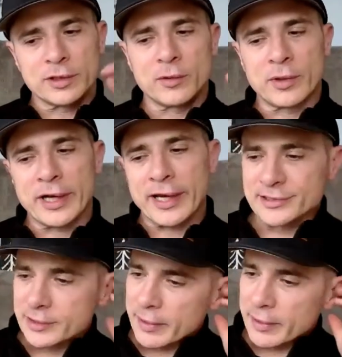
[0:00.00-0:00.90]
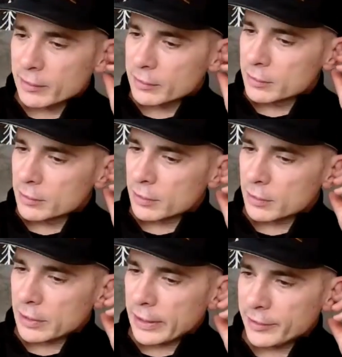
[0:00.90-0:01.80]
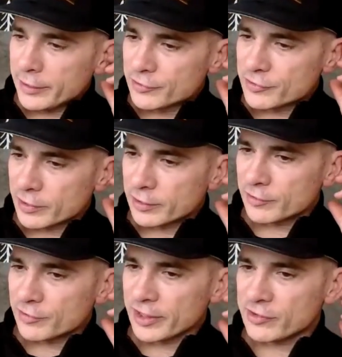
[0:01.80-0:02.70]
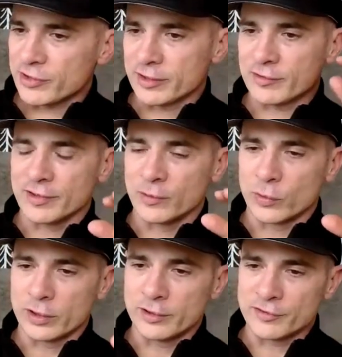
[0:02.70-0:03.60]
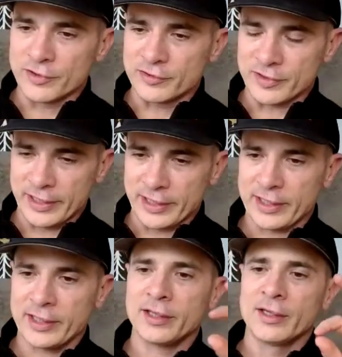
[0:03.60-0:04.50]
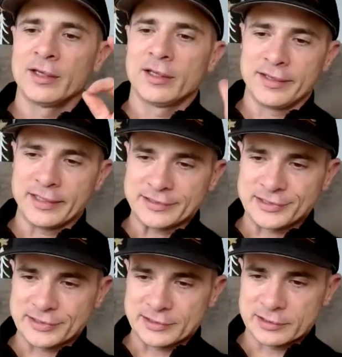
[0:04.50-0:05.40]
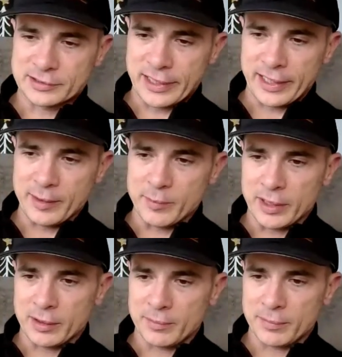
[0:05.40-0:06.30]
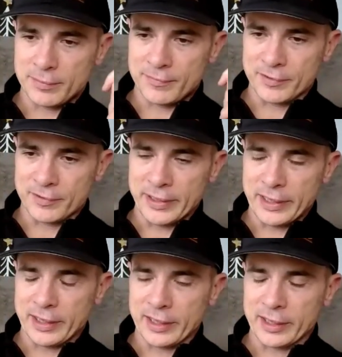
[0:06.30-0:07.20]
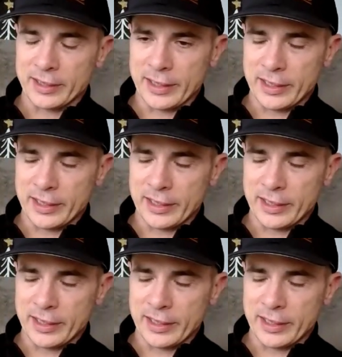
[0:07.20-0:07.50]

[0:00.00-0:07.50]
So earlier when I asked you about how you start sessions and the words you say, this came up for me.